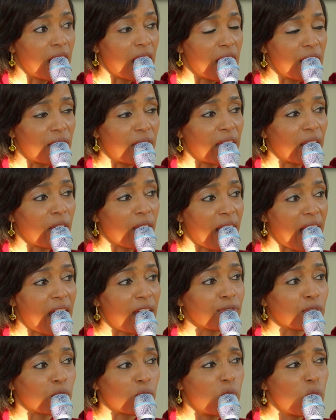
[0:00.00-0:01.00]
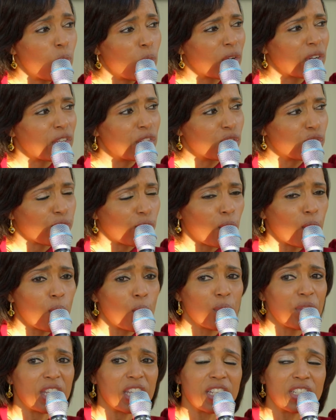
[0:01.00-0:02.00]
and thereafter, who will
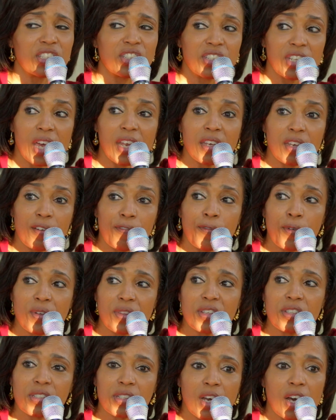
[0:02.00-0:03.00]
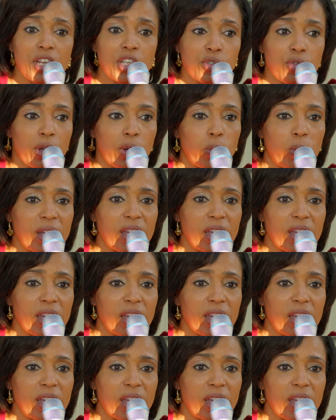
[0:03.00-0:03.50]
control the agenda for this country.